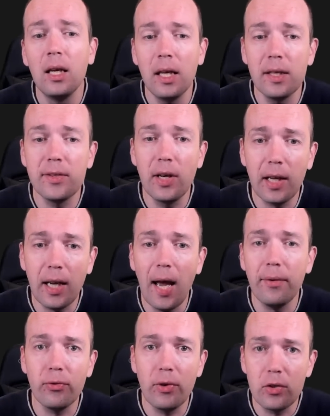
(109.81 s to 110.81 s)
it's going to
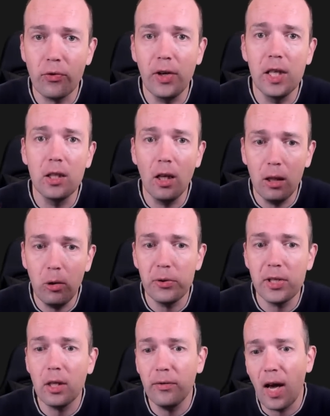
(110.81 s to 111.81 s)
cut retreat,
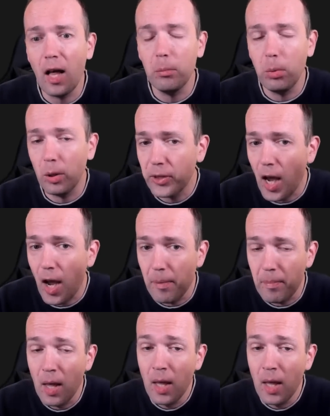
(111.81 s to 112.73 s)
losing valuable time.